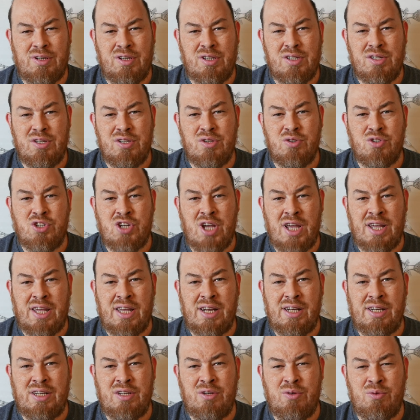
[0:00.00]
you check
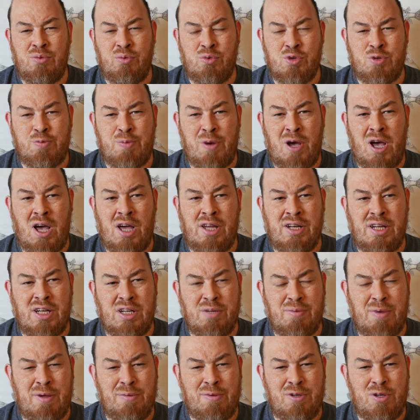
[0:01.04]
it and you respond and
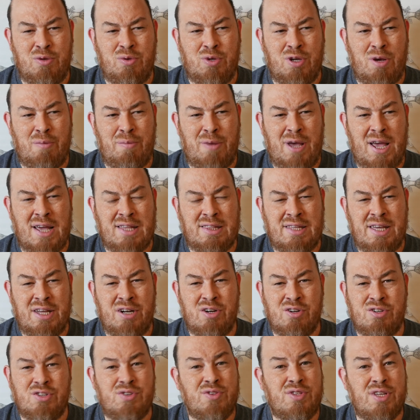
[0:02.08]
you maybe you come back later
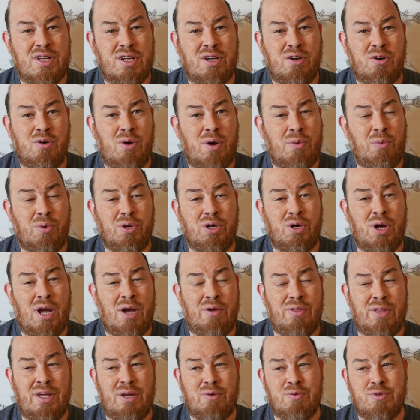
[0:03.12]
because you think oh i wonder
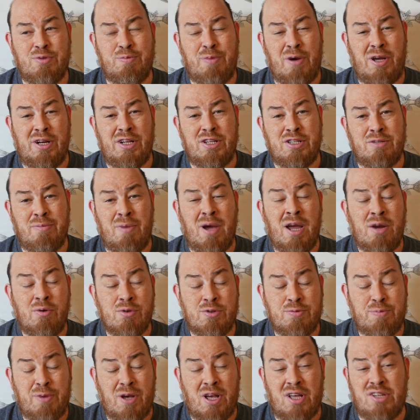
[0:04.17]
how they responded to my
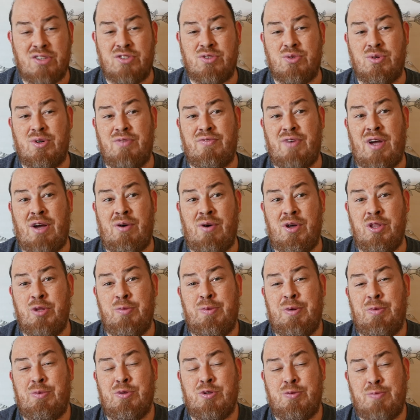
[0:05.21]
response or how other
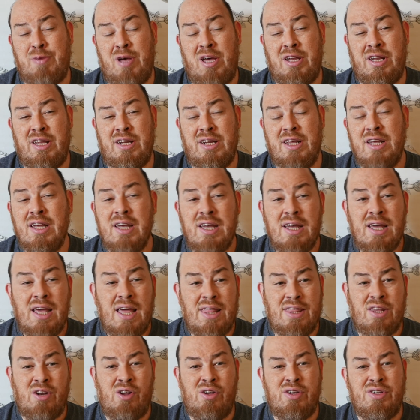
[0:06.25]
people responded
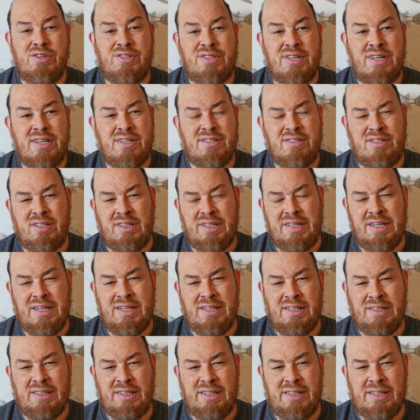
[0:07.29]
and then all you see is deleted
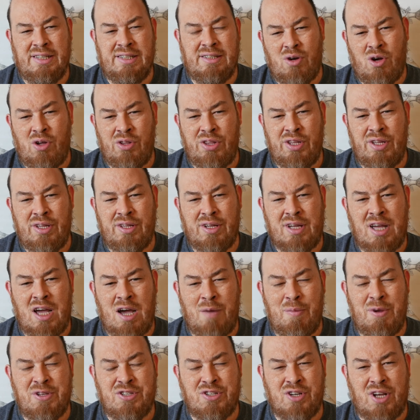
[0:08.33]
deleted all the
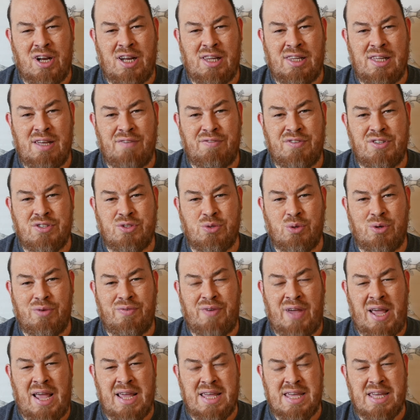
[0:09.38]
comments are kind of left to sort of
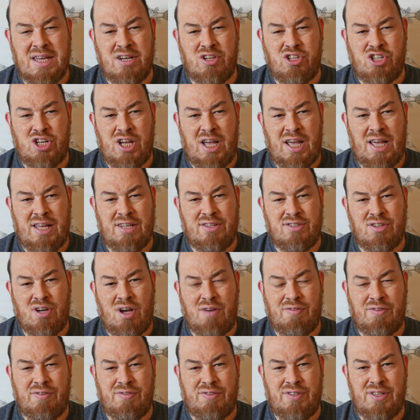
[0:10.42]
hanging chads
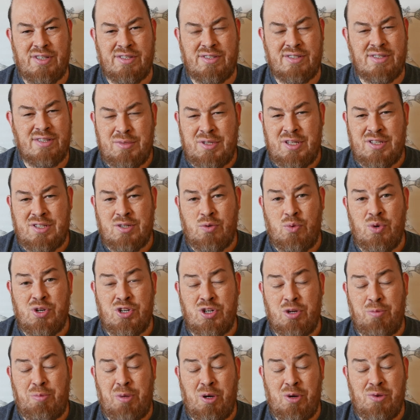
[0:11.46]
off of this this
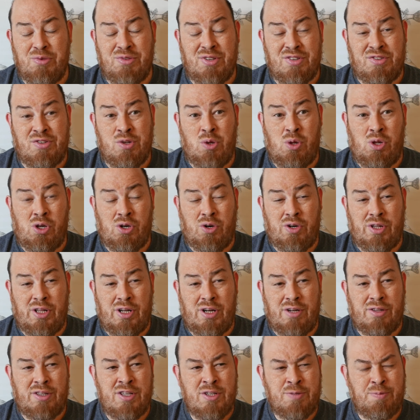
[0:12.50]
original post that's no longer
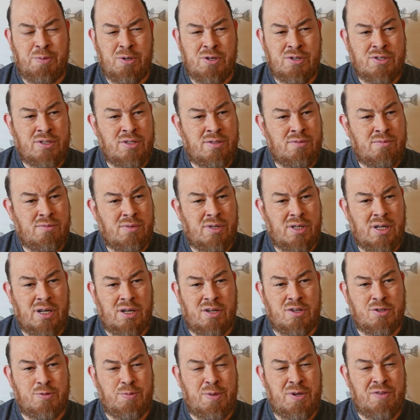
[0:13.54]
there this person you know
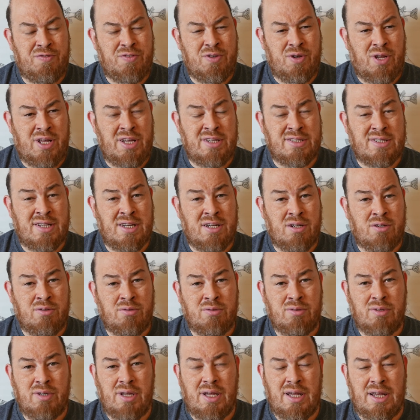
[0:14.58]
it's been a few days now
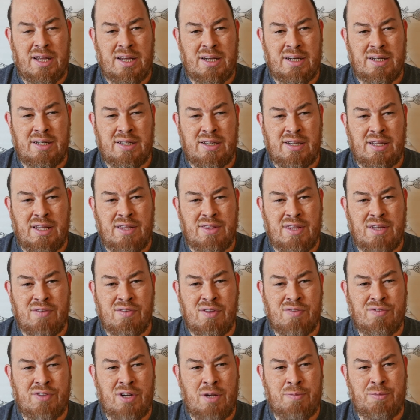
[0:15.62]
and uh, they
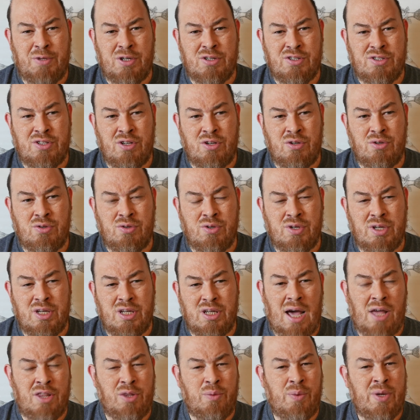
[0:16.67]
left it up there. So
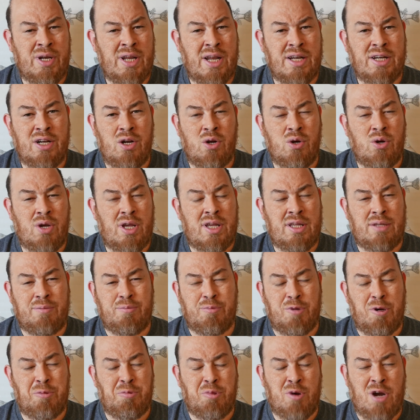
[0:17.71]
on the one hand, you know, hey,
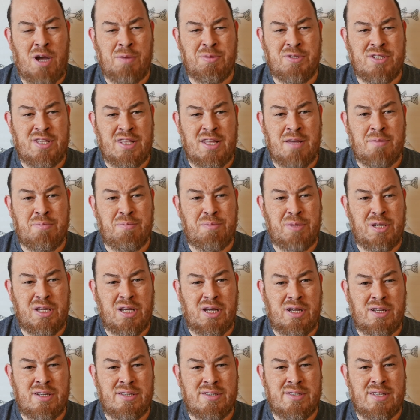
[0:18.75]
uh, props to them
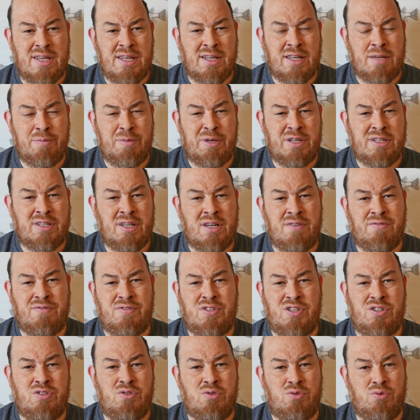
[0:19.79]
because it can be tough to
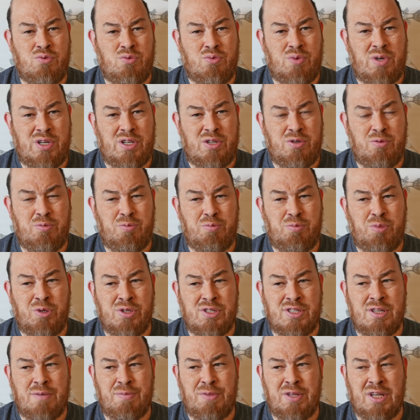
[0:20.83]
do when you put
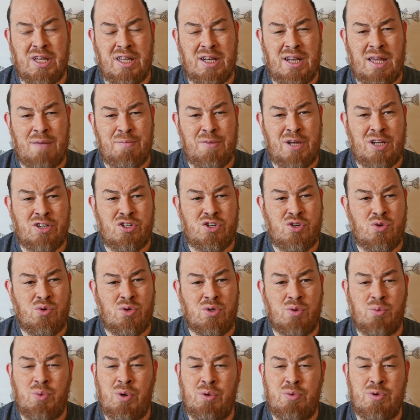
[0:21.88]
something and I'm not sure
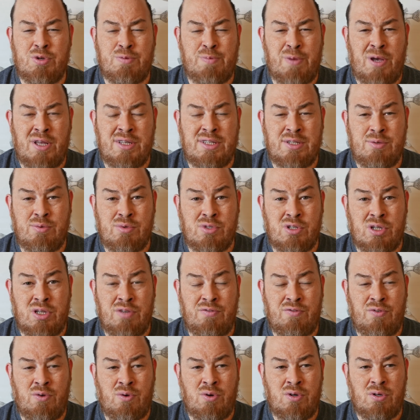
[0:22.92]
what response he was looking
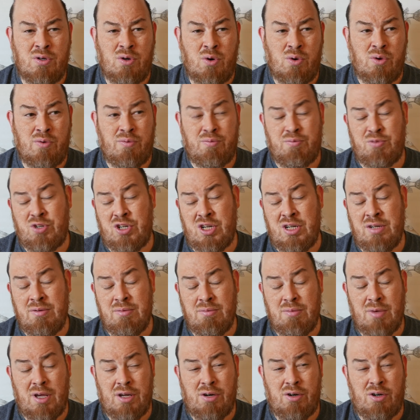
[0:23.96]
for or she,
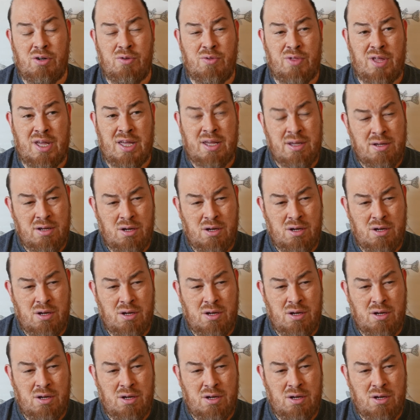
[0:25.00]
I don't know, they